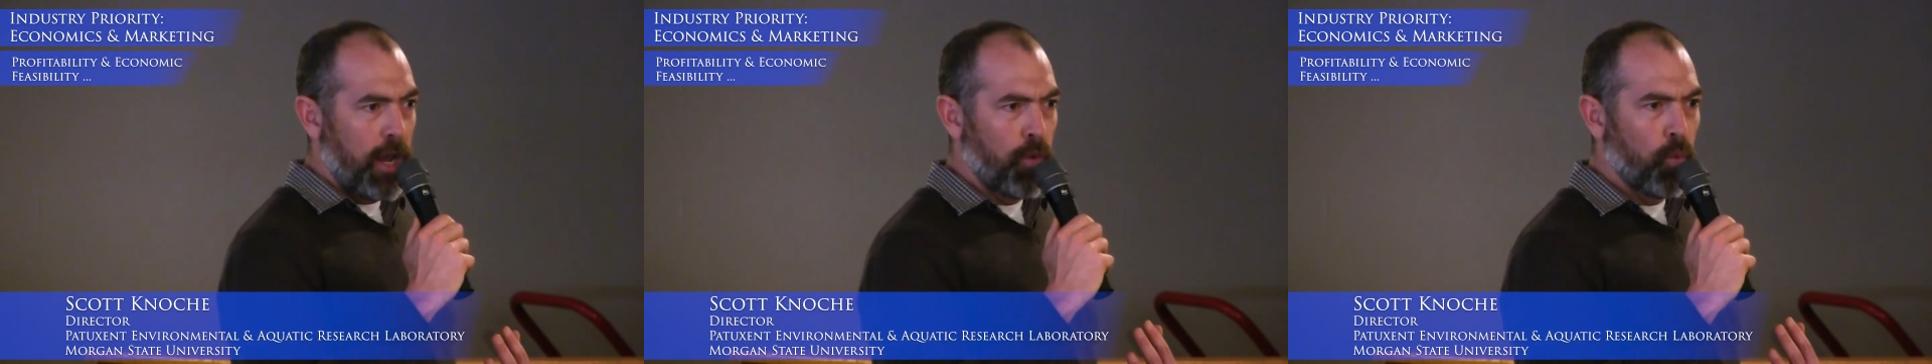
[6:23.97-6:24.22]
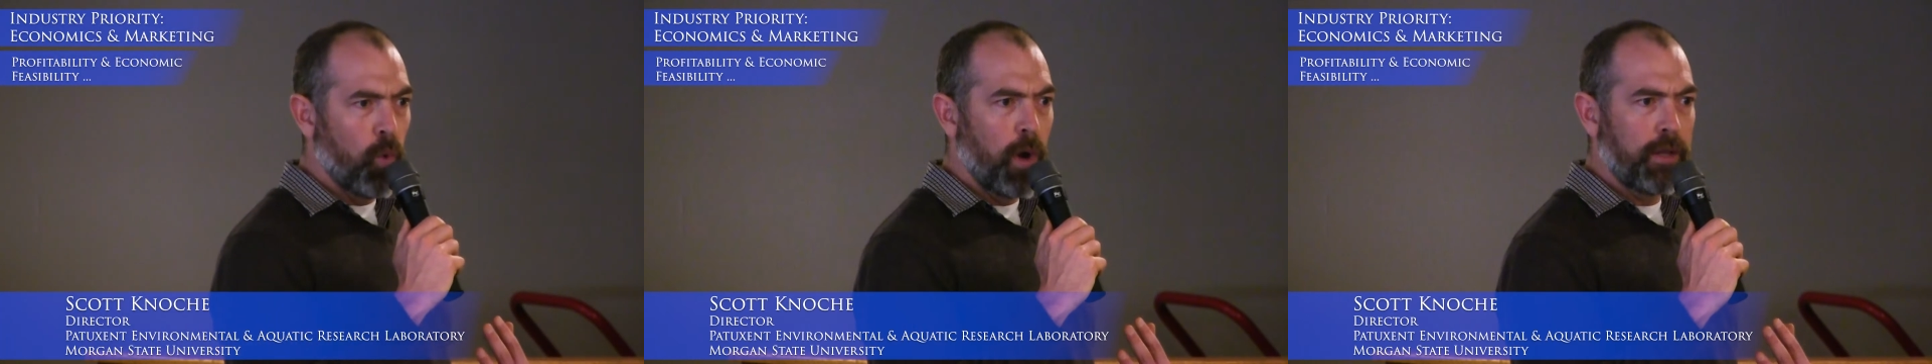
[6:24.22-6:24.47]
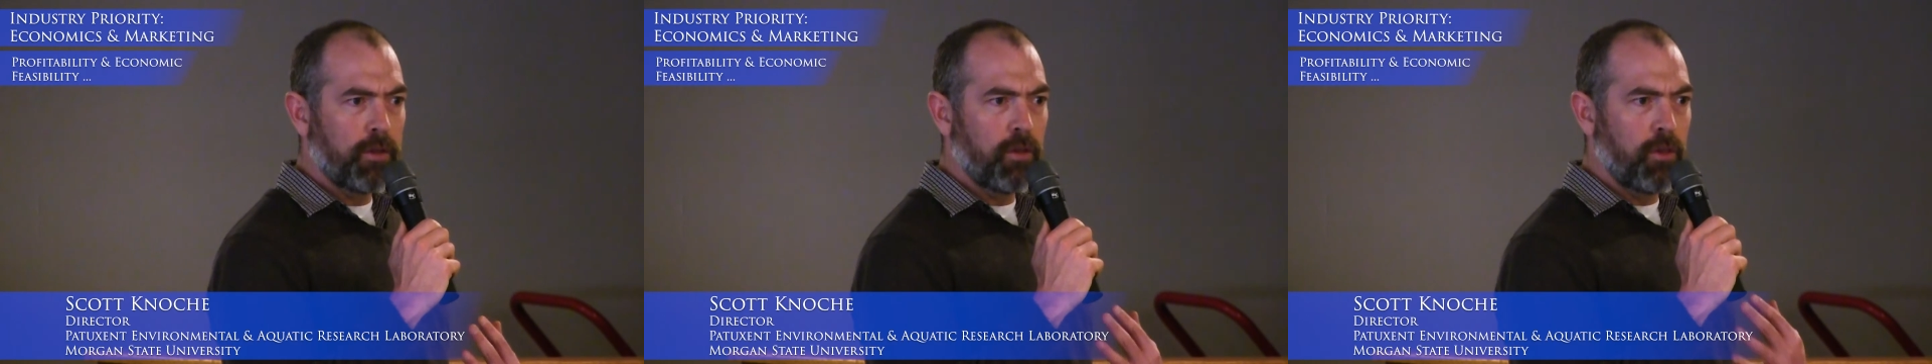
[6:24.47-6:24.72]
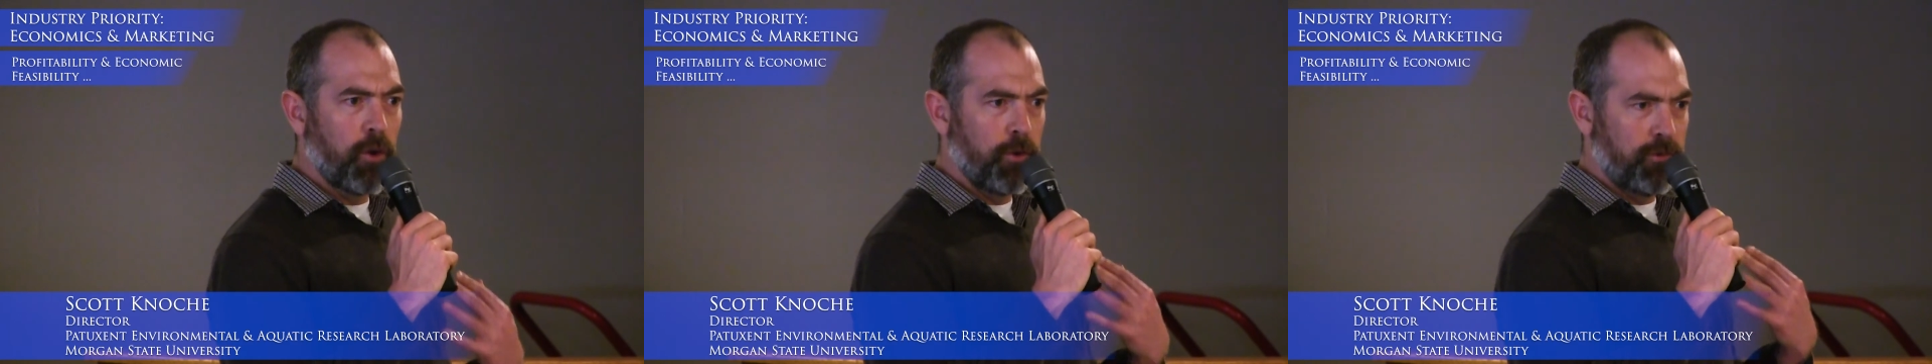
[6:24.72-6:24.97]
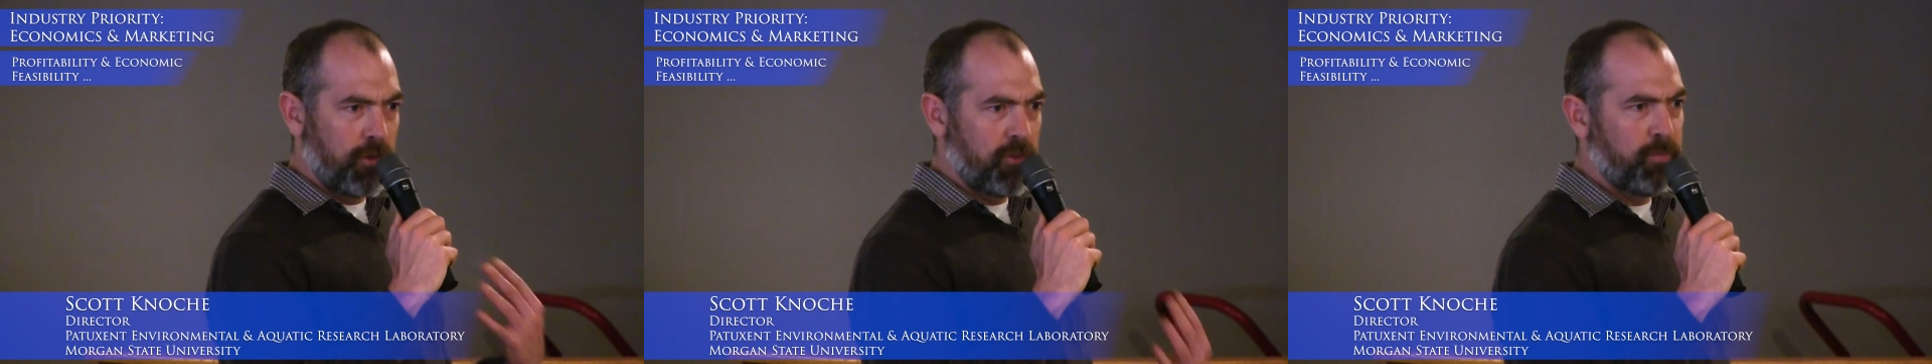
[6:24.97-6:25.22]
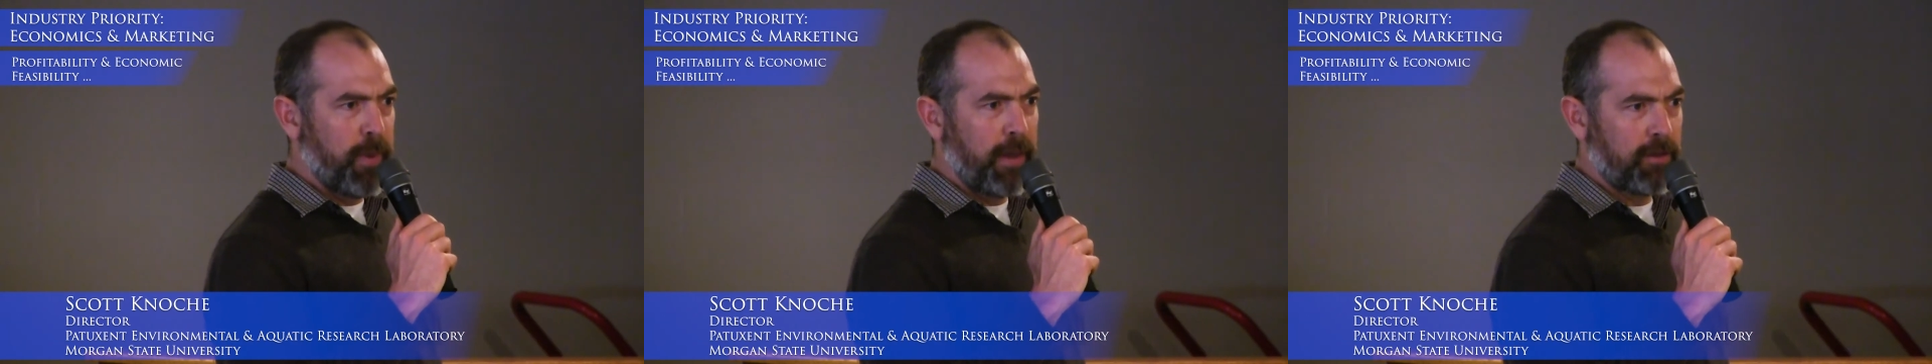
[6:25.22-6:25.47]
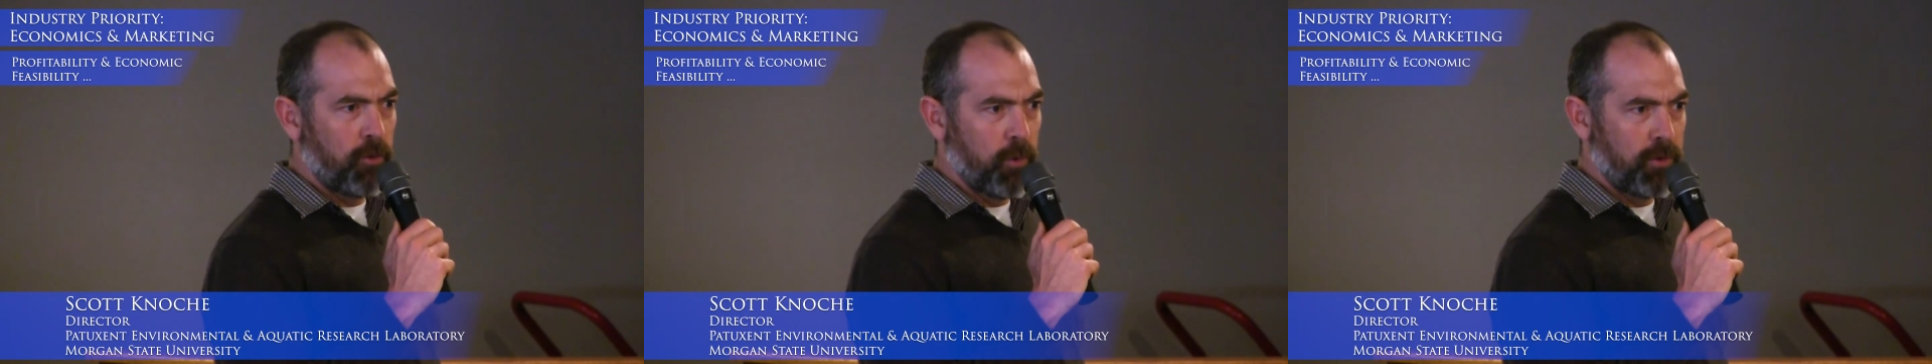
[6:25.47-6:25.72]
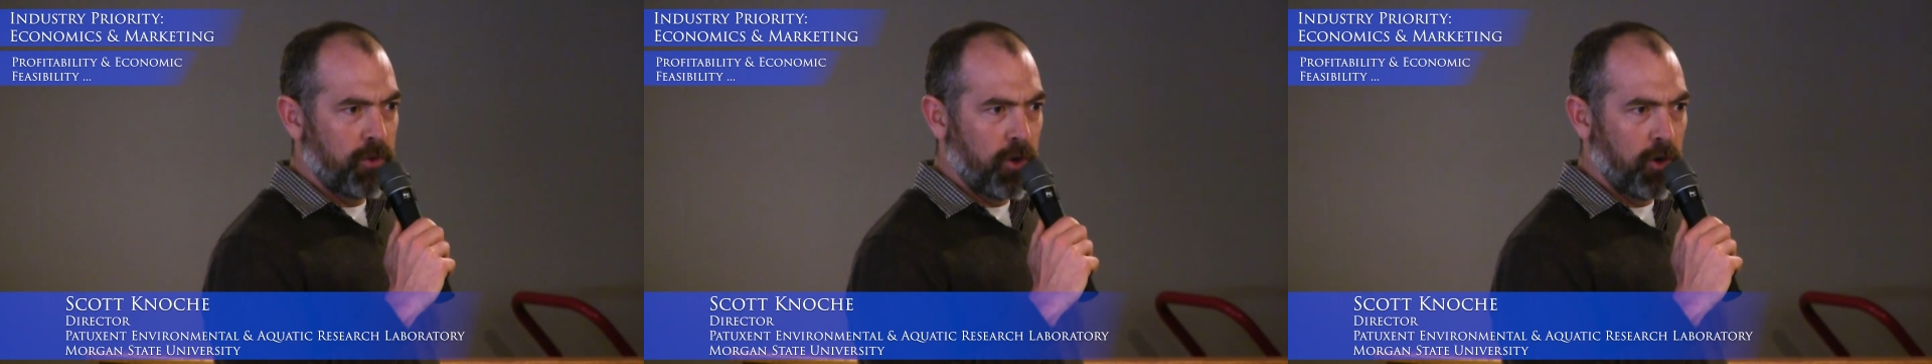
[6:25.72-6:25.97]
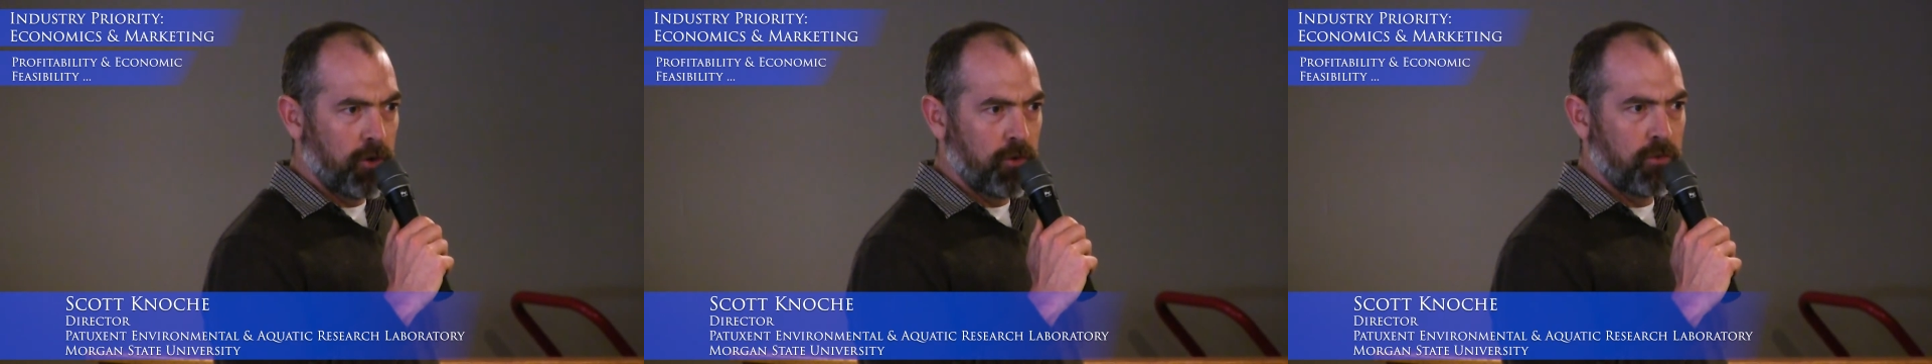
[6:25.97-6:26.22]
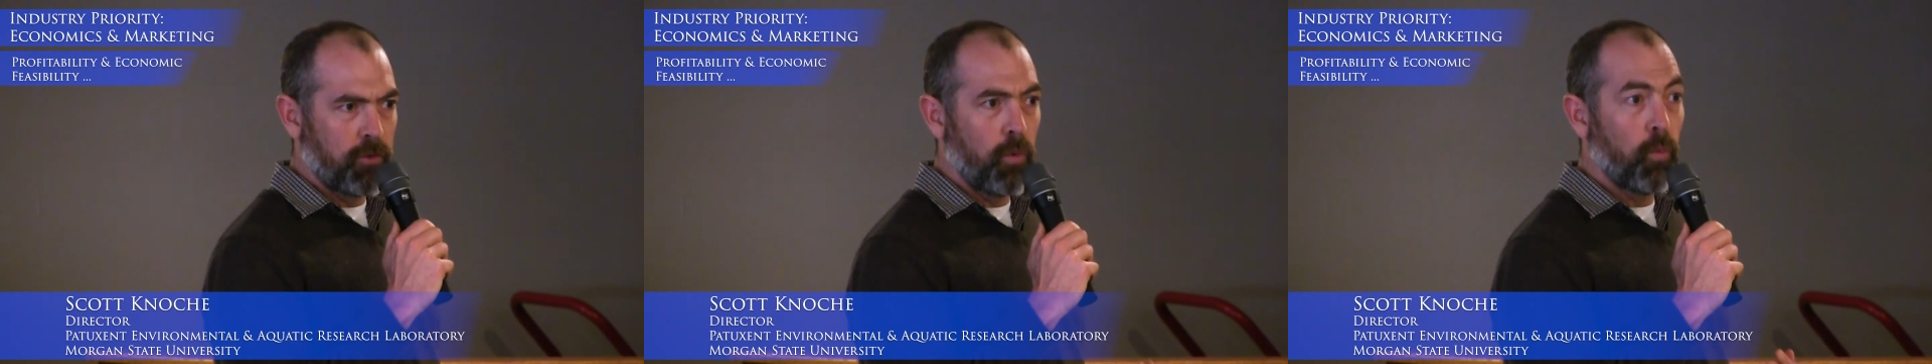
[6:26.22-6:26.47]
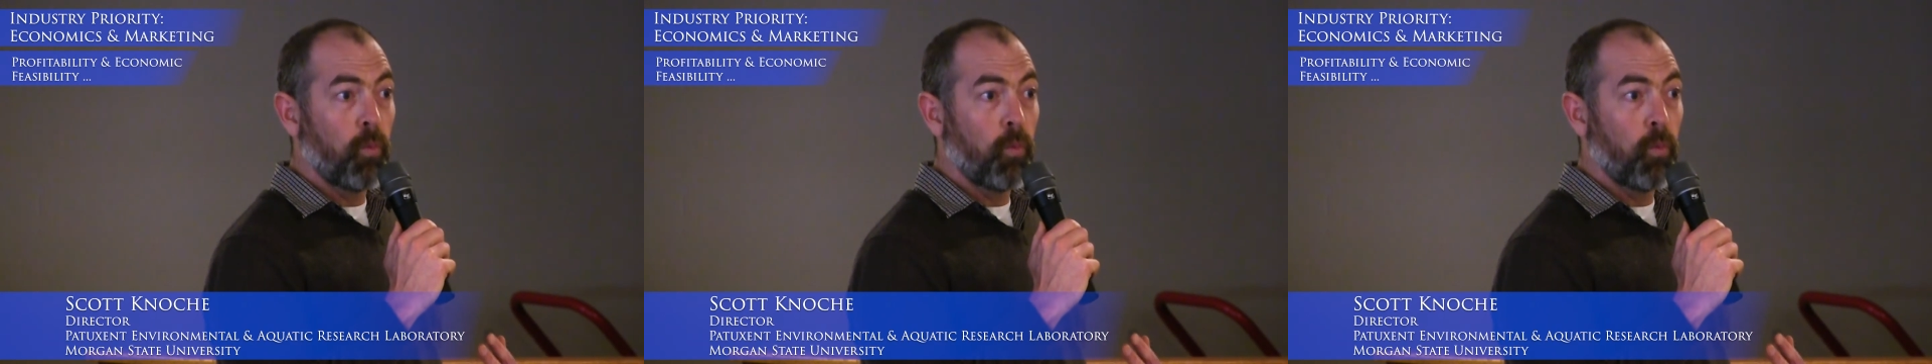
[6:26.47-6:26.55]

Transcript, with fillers: and what those expected returns